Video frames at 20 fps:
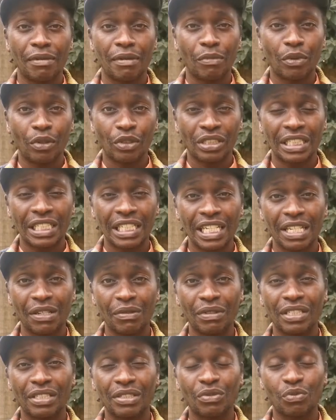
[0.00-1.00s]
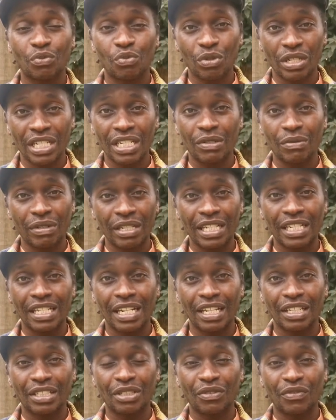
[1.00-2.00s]
Mostly it was really, really
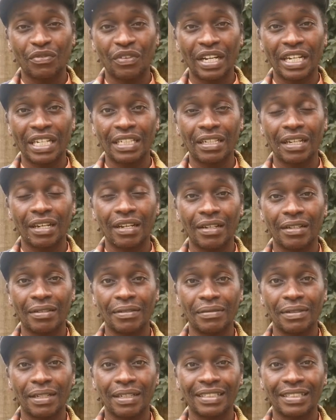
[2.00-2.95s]
nice to find a